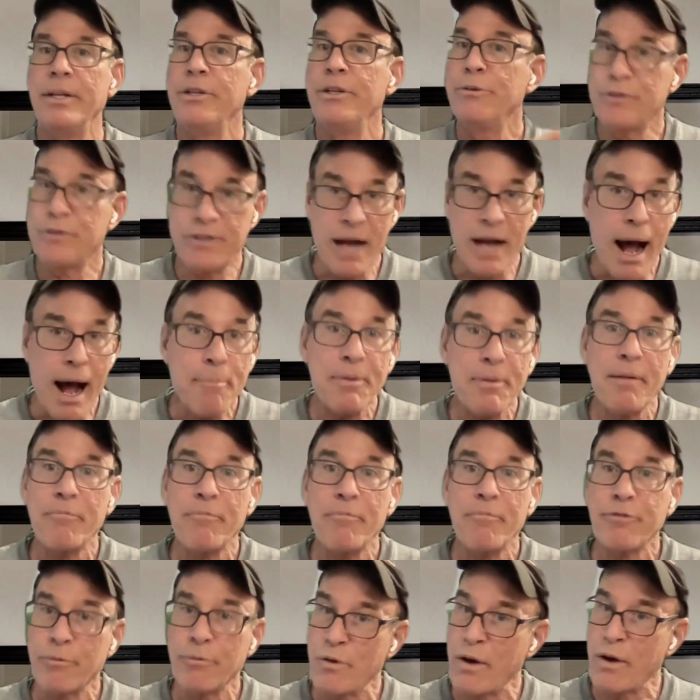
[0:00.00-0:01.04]
You've stopped
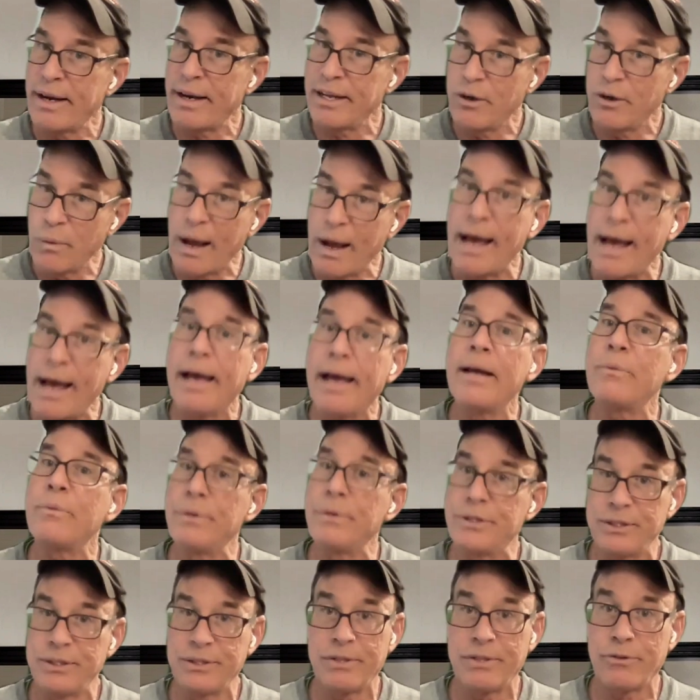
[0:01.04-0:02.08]
them from running away,
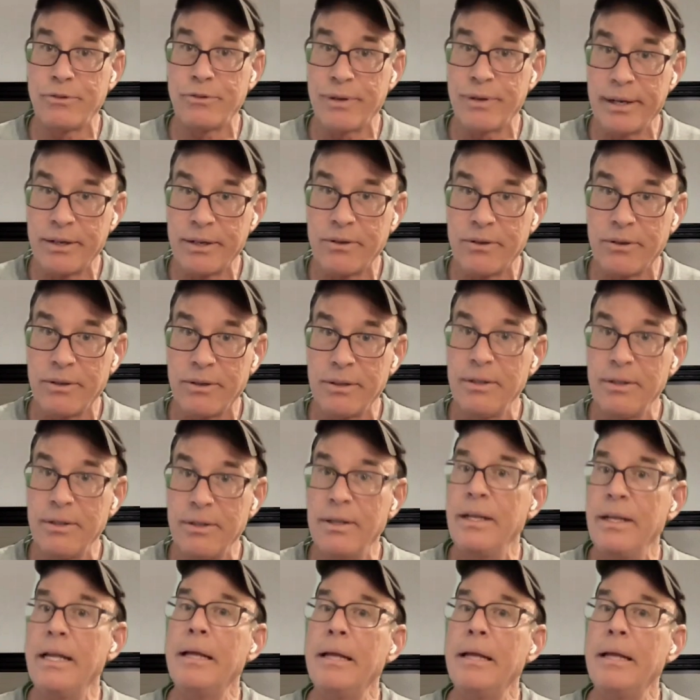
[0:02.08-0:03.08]
which is critical,